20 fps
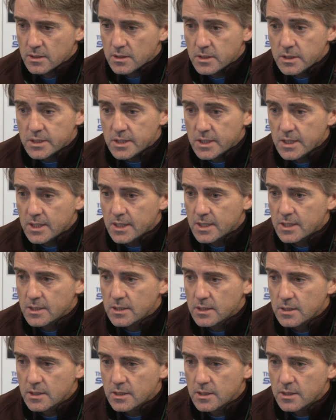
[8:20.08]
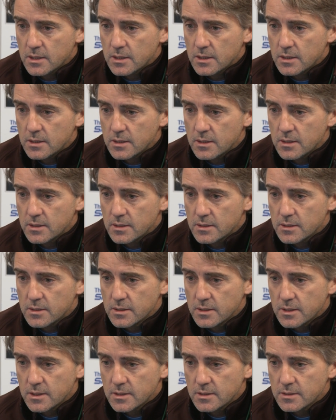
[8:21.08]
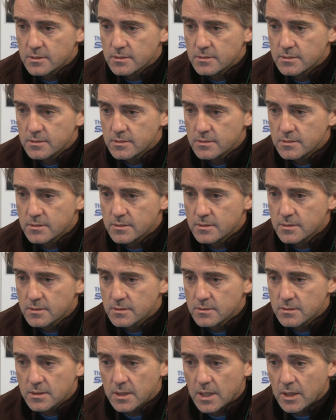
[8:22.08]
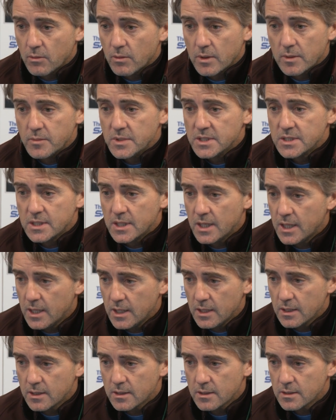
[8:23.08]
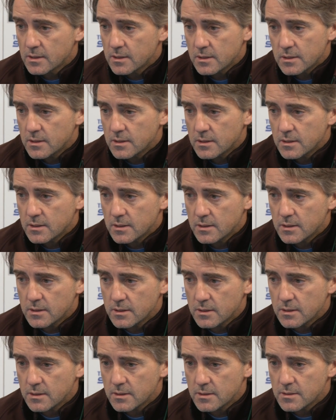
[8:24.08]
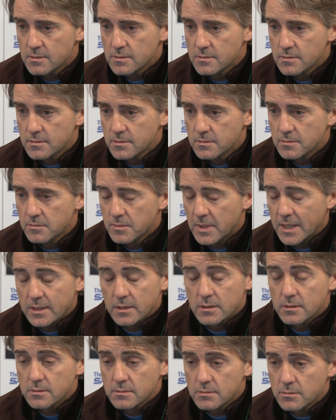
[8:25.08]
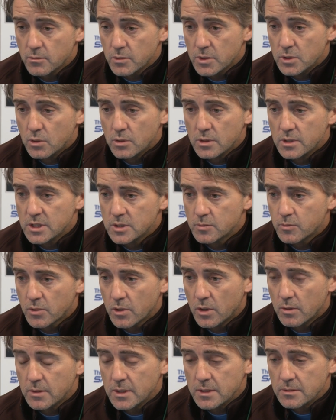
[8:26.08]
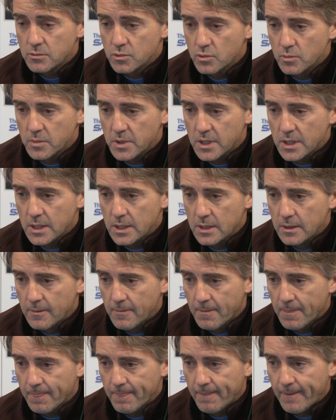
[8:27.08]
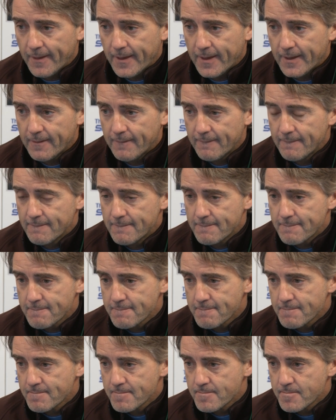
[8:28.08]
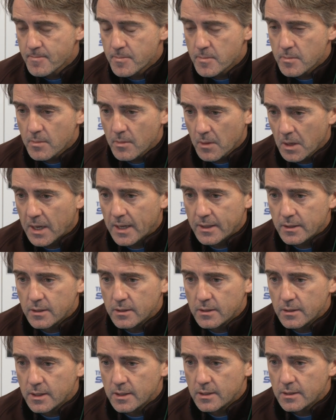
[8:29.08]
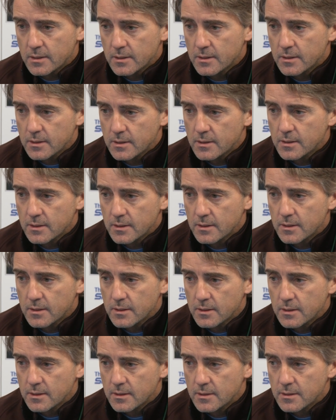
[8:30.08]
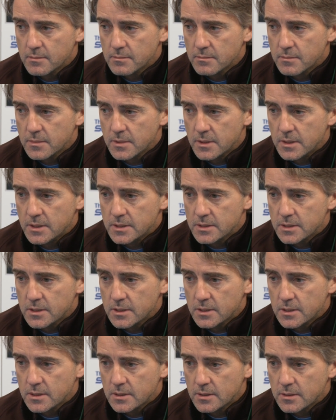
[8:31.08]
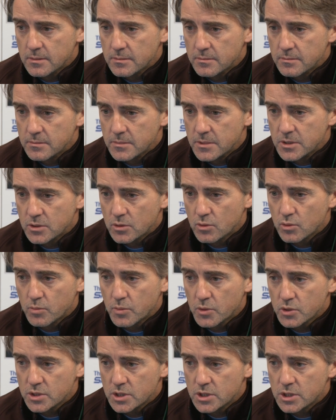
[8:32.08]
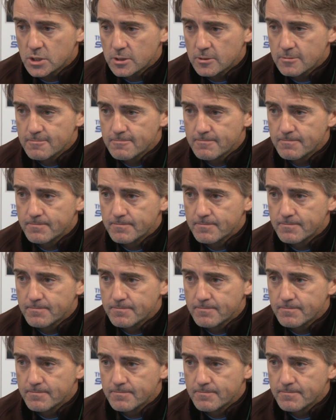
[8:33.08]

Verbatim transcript: This year, uh, our mistake, uh, but with all this problem to be there, I think that uh, is a, is a good position.